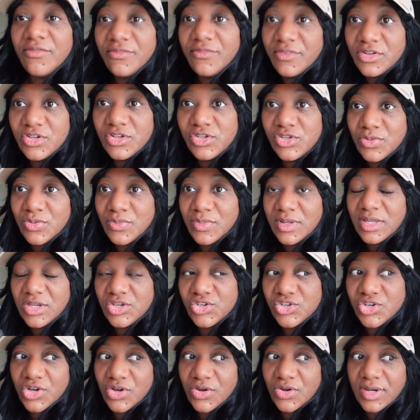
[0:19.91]

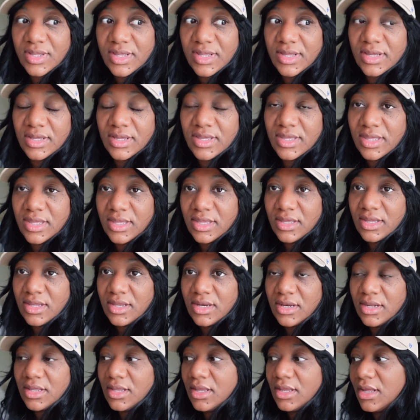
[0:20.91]
Phentermine journey
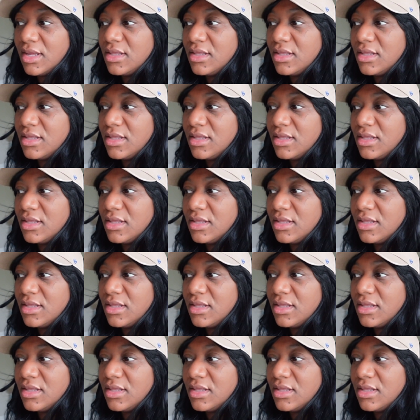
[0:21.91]
again,